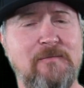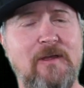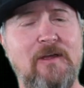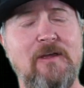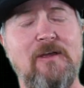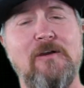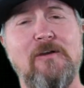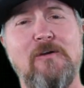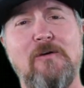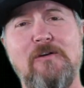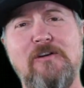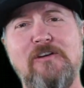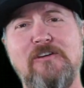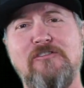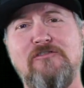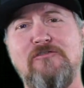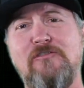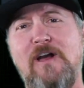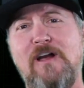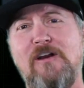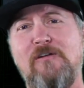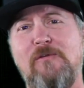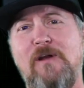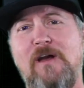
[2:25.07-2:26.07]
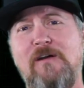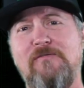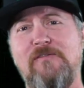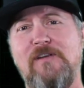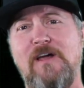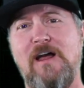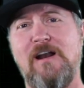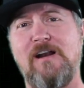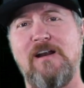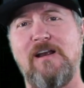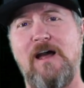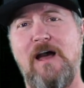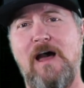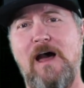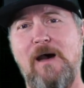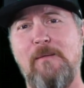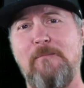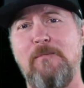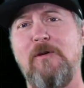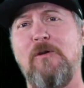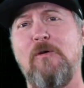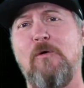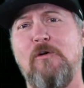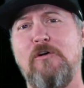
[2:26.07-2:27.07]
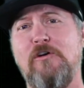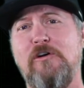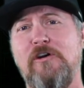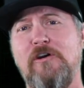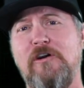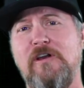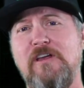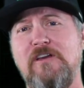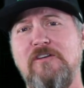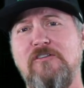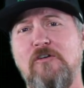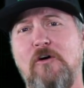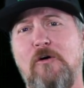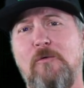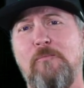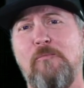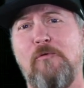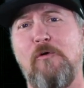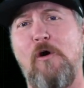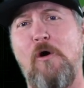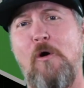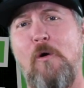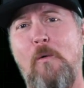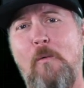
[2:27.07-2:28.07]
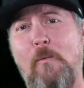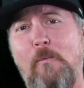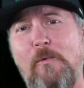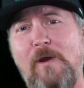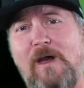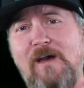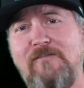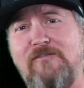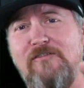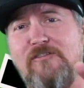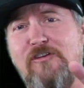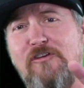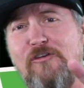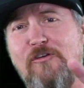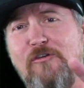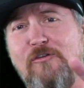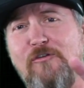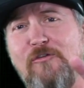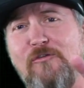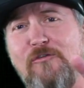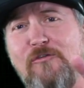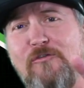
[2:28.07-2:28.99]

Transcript: go to extractcraft.com and order your EtOH Pro Rev 2.